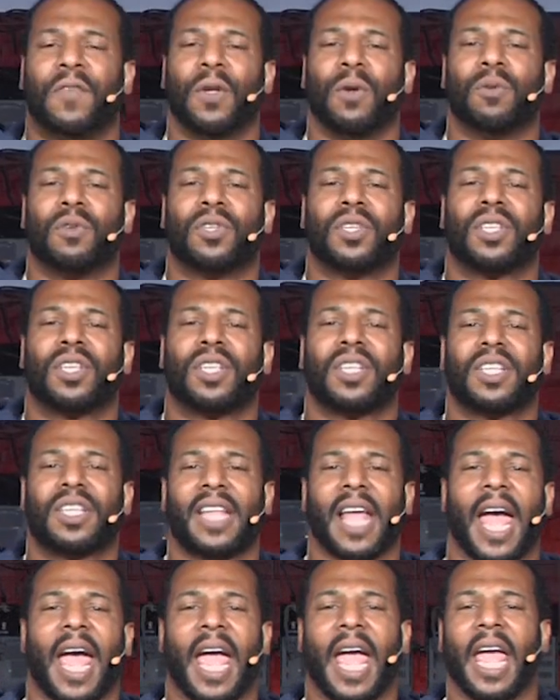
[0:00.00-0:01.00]
you
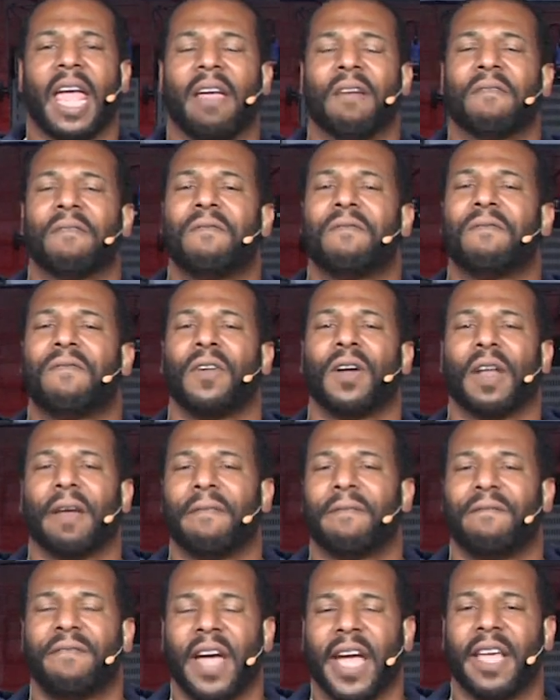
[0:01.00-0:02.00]
stay full of
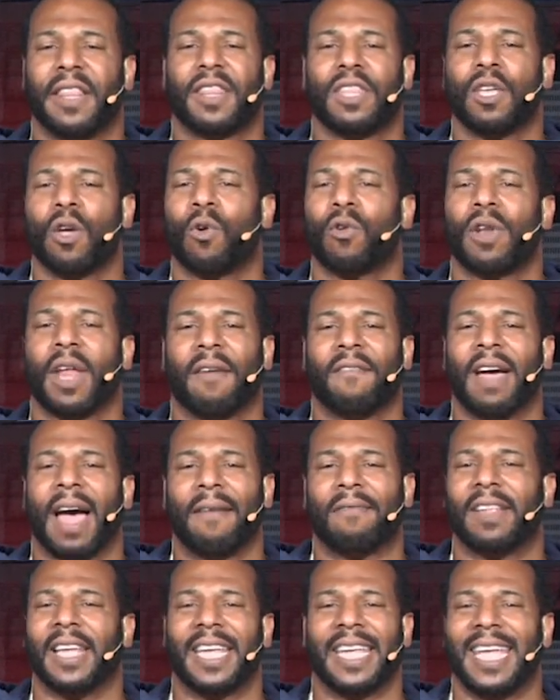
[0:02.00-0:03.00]
faith, you'll never
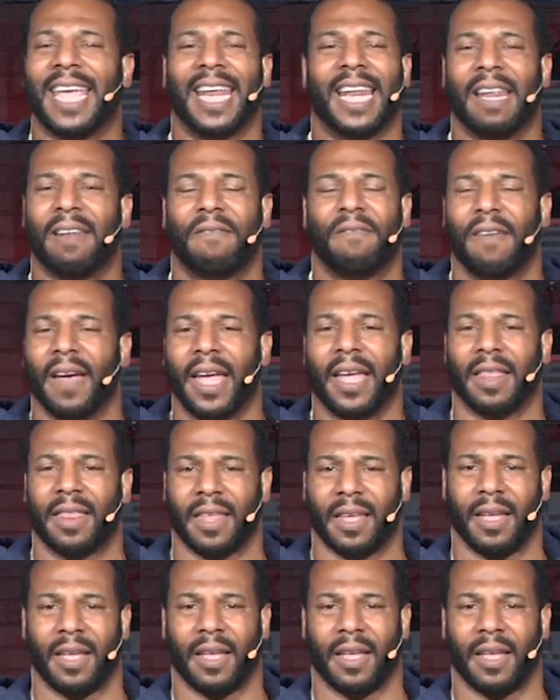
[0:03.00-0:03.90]
have to get in faith.